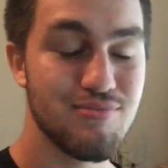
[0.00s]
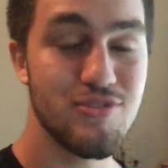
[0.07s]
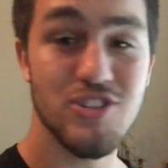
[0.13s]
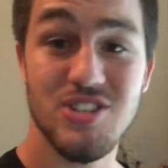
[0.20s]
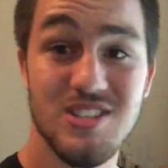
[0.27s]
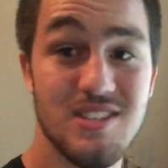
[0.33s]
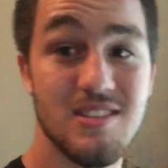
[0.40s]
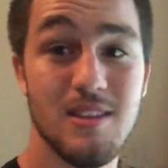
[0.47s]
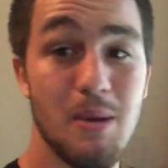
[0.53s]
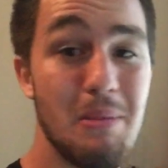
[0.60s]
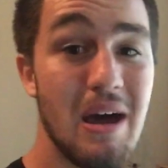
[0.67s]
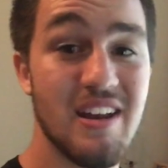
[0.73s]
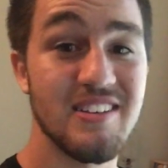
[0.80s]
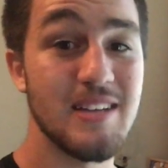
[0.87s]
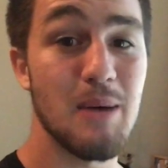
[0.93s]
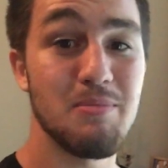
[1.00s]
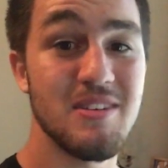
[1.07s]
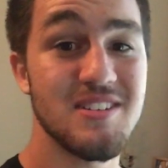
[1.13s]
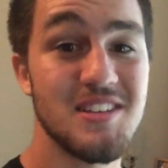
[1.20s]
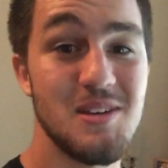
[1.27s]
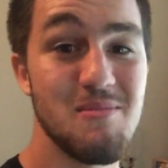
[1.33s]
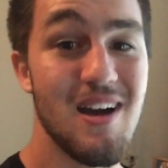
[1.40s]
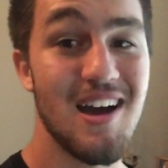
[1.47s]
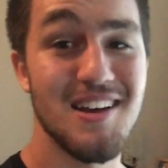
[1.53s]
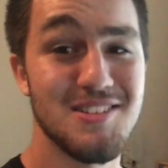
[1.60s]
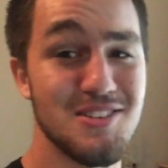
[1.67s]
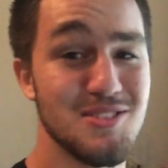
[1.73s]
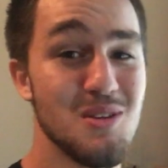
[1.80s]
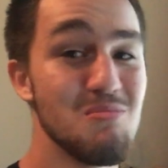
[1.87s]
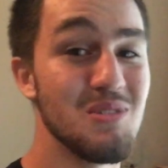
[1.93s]
Just the amount of depth this team
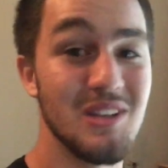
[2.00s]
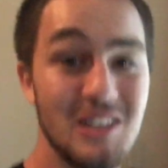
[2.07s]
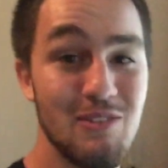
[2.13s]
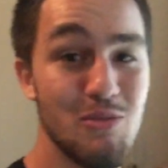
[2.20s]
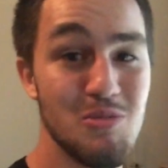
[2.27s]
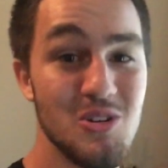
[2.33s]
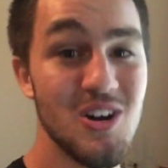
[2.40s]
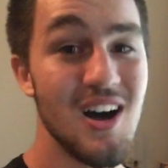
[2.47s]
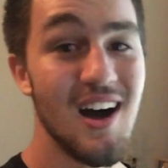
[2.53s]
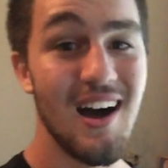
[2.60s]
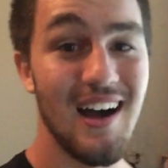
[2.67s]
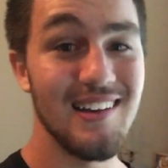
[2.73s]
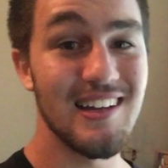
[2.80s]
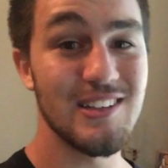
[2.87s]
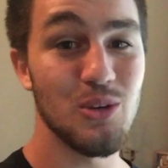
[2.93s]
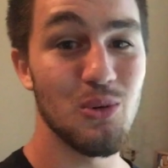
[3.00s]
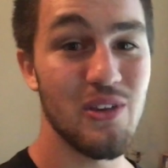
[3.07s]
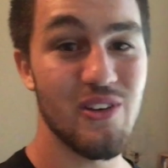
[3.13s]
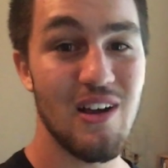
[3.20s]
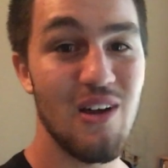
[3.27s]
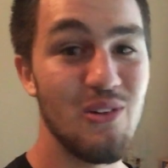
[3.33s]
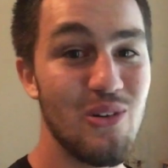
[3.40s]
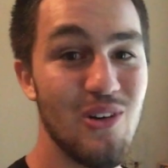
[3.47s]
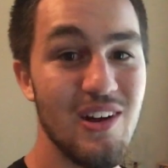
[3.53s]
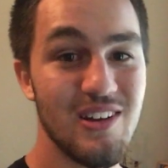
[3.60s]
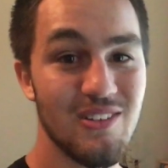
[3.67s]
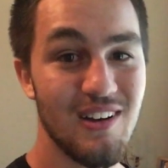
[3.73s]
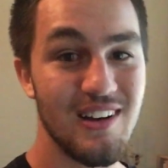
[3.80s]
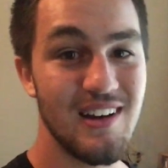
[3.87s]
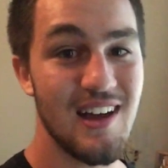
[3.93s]
has is unbelievable. I like the way they're out and
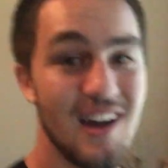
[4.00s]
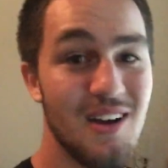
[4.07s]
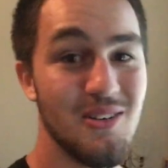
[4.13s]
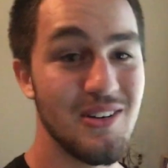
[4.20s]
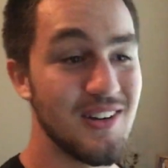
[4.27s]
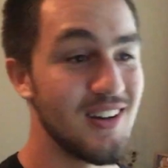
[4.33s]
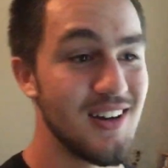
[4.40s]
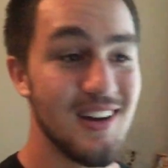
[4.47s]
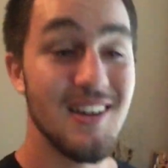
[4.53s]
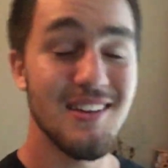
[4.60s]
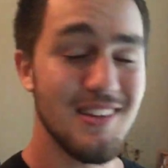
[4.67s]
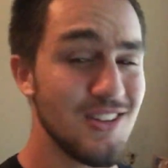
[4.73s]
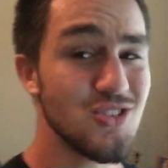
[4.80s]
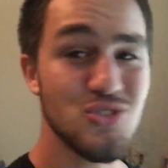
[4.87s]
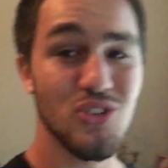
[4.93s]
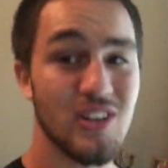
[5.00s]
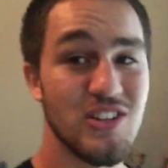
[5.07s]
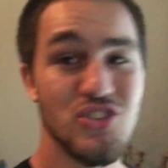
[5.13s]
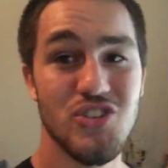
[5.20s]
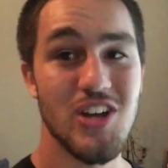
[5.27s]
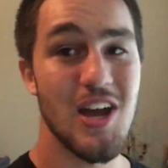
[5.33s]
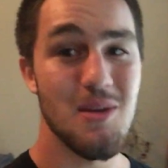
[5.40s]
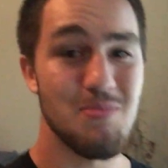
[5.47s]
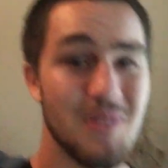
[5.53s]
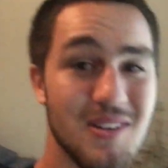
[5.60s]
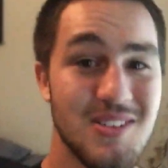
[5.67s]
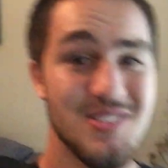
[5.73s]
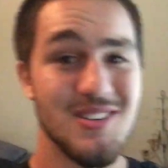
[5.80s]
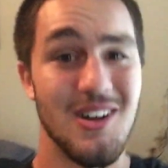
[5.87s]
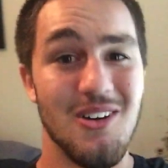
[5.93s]
running right now, and they just look in shape.
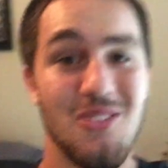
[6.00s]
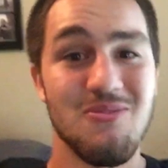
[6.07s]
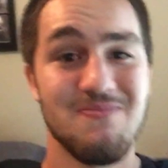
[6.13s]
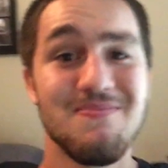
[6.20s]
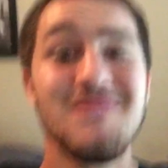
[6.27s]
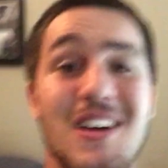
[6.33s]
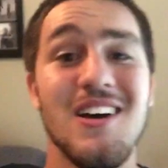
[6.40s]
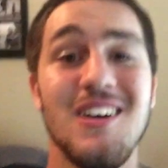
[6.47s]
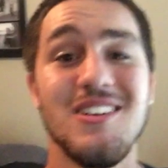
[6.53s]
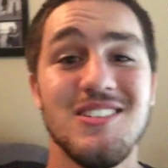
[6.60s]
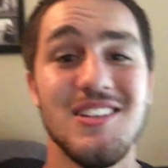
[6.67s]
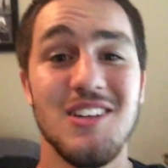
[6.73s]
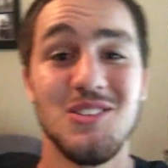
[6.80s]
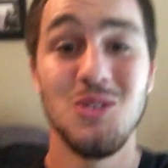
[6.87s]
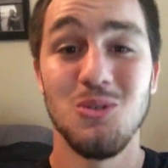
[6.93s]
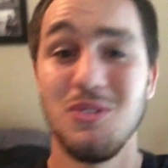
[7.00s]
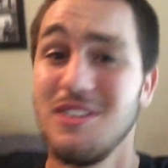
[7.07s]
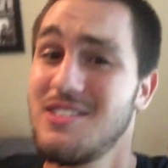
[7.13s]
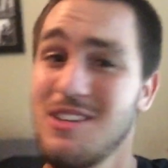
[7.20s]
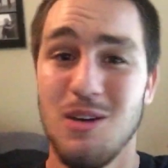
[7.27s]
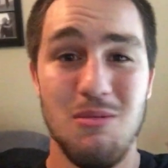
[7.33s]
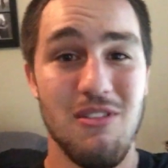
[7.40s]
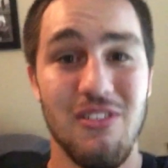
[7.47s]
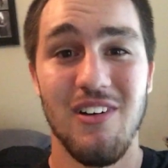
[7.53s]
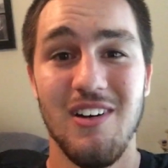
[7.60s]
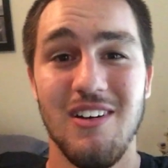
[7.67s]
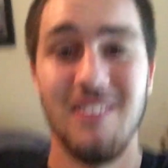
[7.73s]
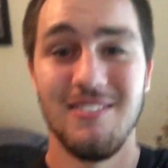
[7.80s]
So stay tuned. It's going to be fun.